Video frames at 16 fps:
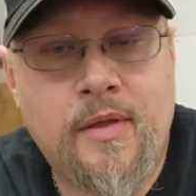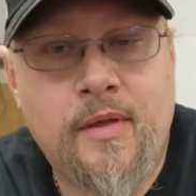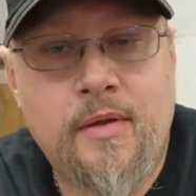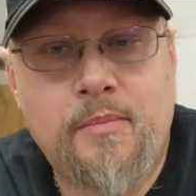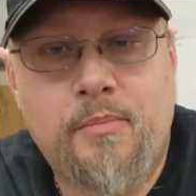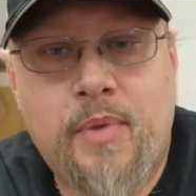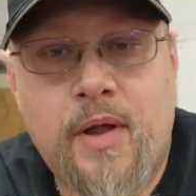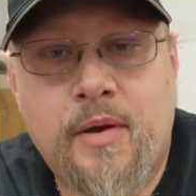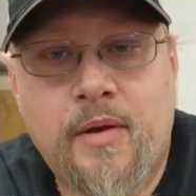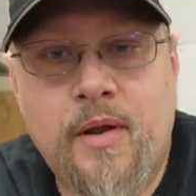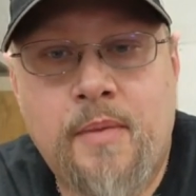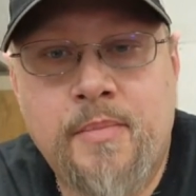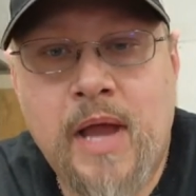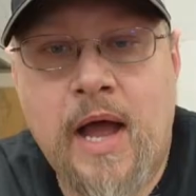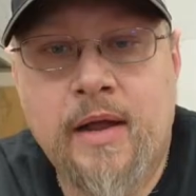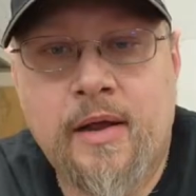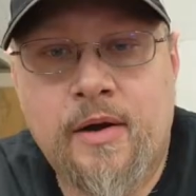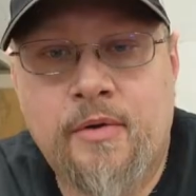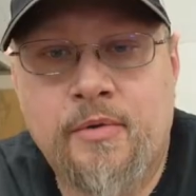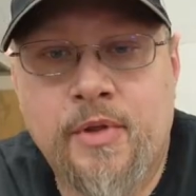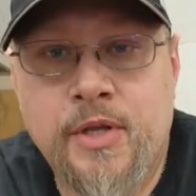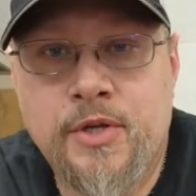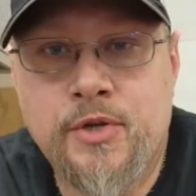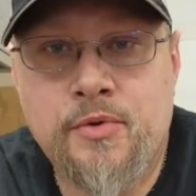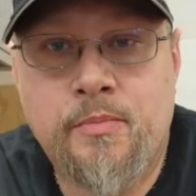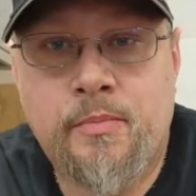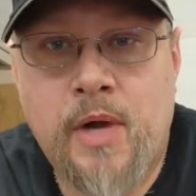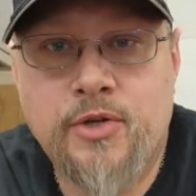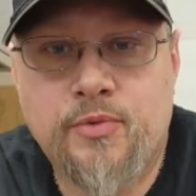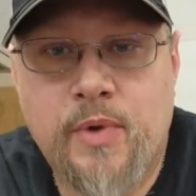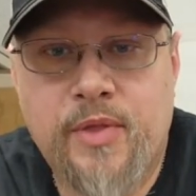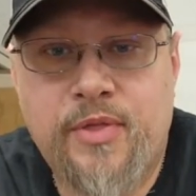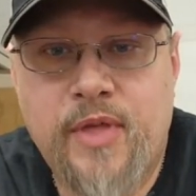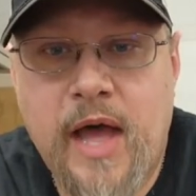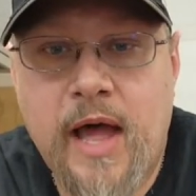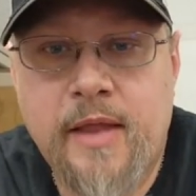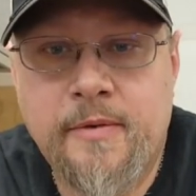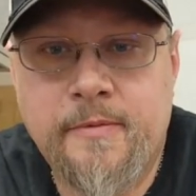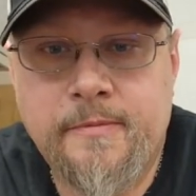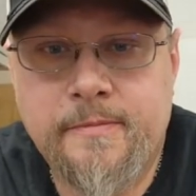but I'm not going to really do much with that.